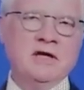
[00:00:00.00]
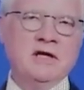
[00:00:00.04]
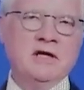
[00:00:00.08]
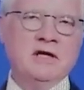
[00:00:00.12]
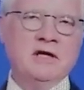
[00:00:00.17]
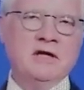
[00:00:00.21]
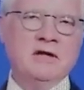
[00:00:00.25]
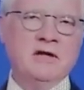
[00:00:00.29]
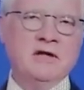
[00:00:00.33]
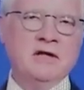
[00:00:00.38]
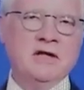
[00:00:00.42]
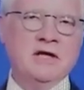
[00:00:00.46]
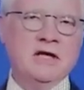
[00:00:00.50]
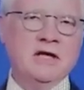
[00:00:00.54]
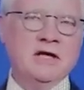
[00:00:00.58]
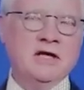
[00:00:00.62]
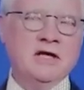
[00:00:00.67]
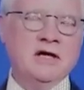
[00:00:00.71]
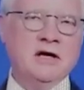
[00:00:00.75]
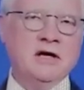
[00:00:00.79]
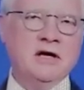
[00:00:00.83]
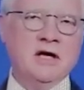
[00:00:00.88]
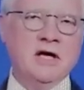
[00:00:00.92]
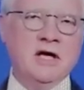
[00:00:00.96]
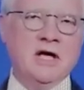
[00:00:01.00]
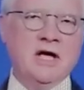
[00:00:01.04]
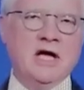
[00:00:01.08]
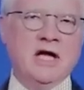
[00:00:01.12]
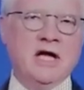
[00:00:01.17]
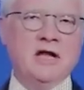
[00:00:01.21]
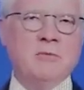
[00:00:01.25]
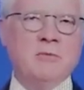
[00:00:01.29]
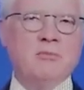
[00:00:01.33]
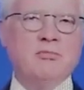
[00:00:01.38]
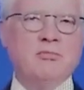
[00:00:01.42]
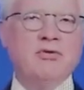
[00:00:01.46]
in
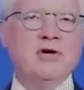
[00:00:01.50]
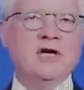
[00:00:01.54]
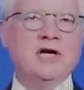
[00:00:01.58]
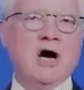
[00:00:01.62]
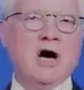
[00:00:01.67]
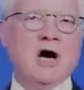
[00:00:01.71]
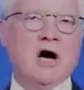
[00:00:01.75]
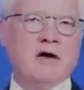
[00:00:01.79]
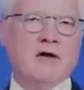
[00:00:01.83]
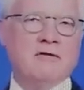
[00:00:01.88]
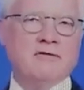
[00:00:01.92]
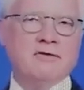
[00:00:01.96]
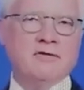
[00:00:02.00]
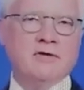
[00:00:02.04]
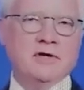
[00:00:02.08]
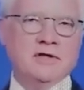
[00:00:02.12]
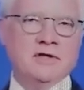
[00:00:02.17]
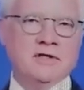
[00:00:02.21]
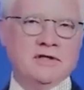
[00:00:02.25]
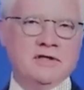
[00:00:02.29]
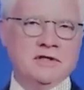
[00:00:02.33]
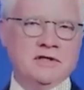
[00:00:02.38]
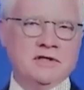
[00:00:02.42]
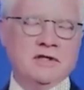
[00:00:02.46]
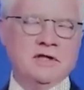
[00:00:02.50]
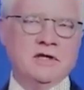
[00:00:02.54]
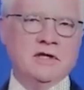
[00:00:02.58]
the pre-conference